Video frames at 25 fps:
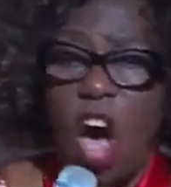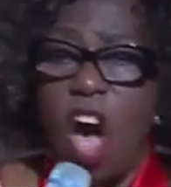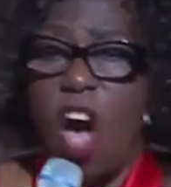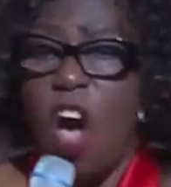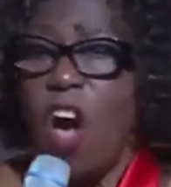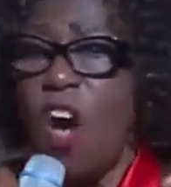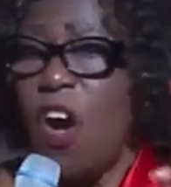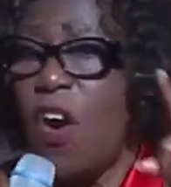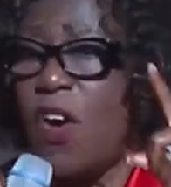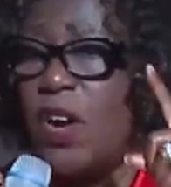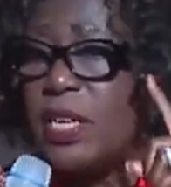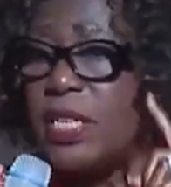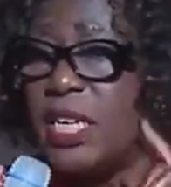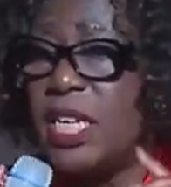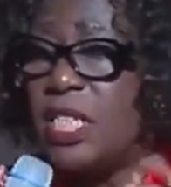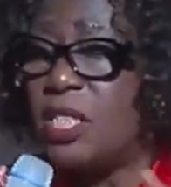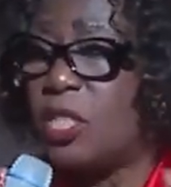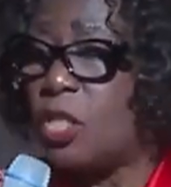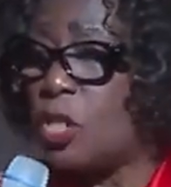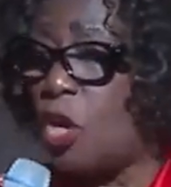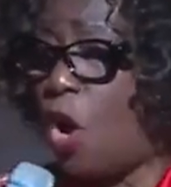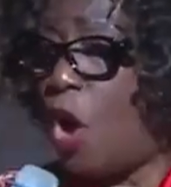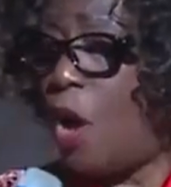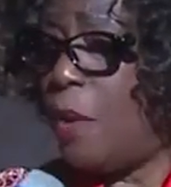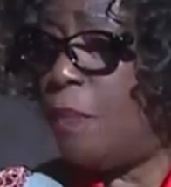God
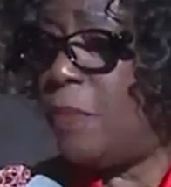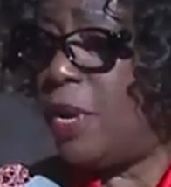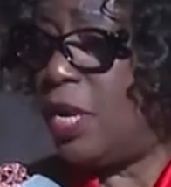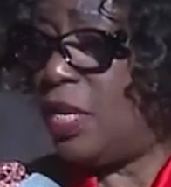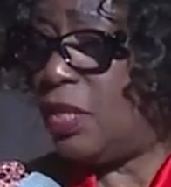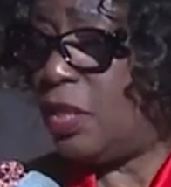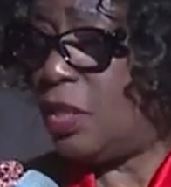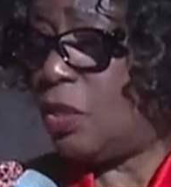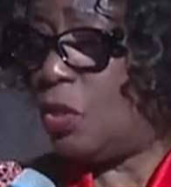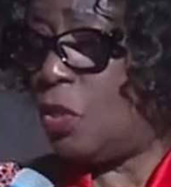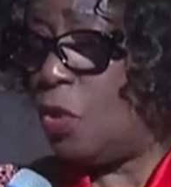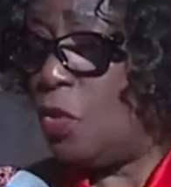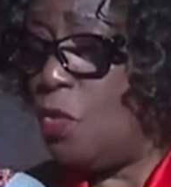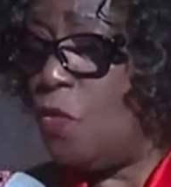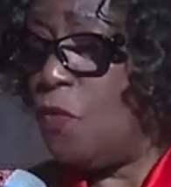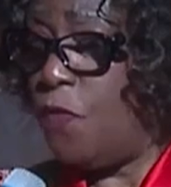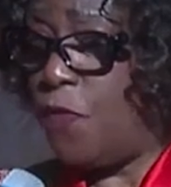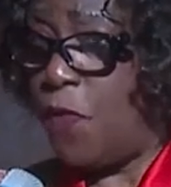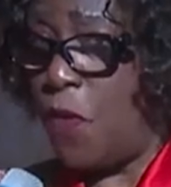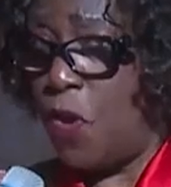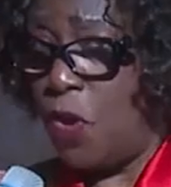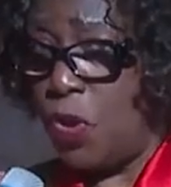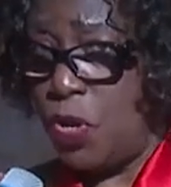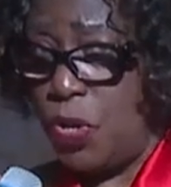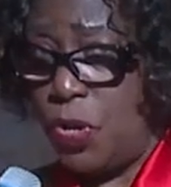is coming
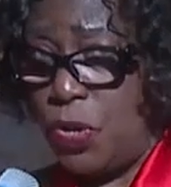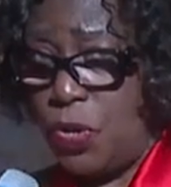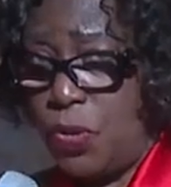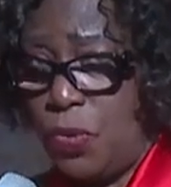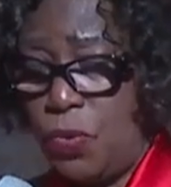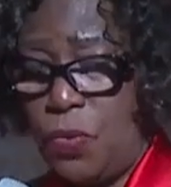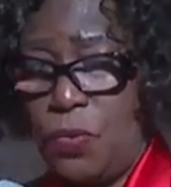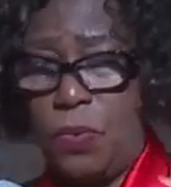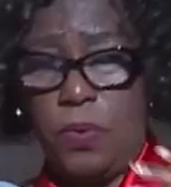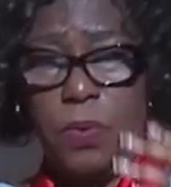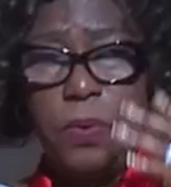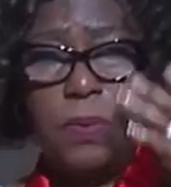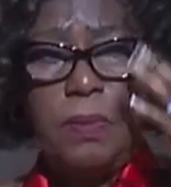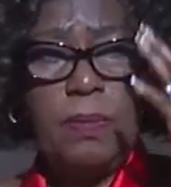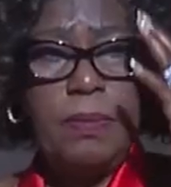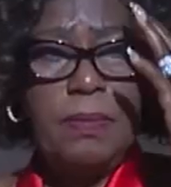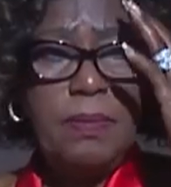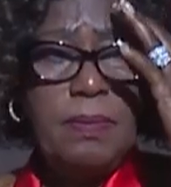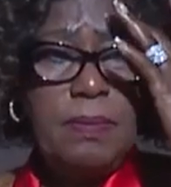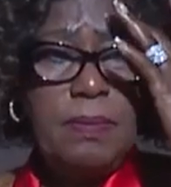through for you.